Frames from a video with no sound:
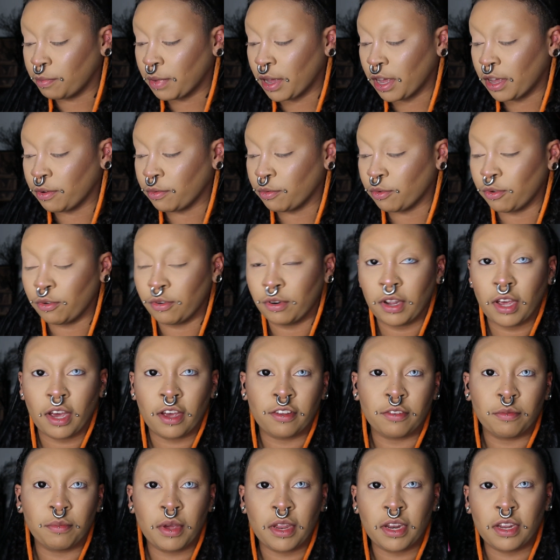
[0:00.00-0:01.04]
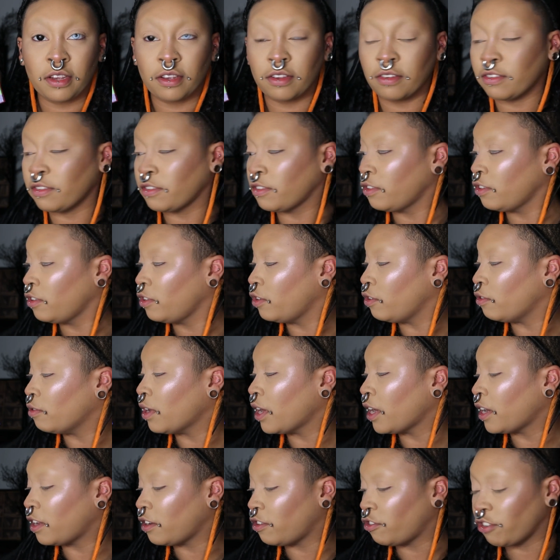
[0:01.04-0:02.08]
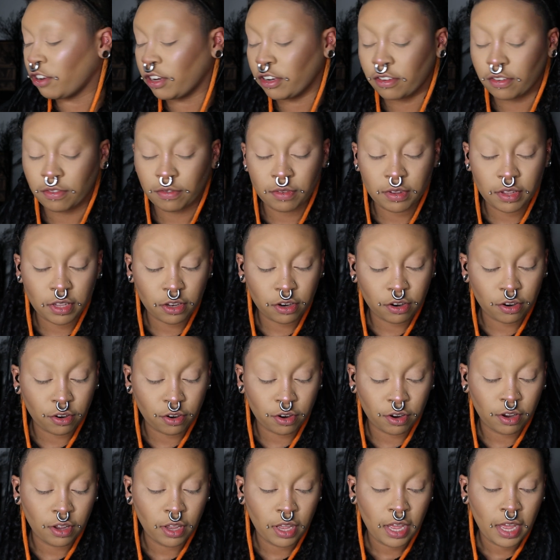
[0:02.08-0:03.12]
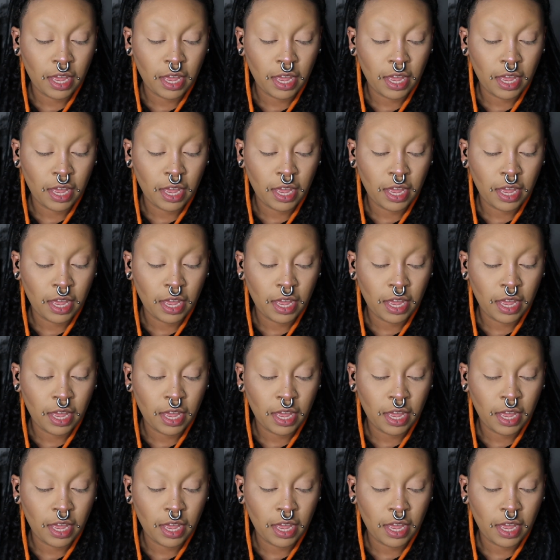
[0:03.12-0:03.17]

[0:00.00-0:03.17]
my Rude Cosmetics United Shades of Glitter